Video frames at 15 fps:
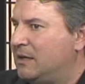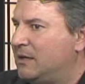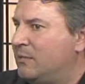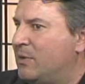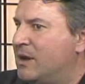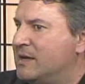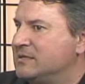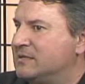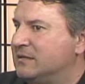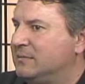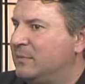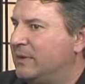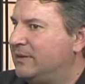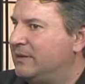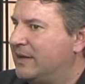Boston.
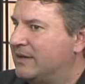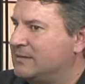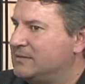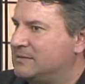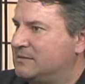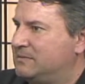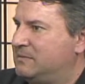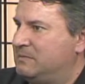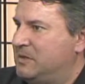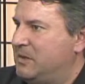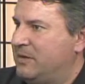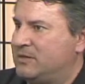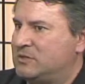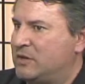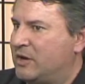But that's
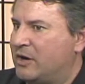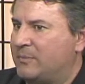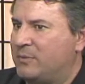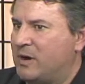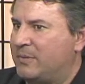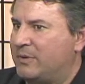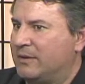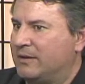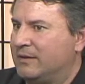that's not our property.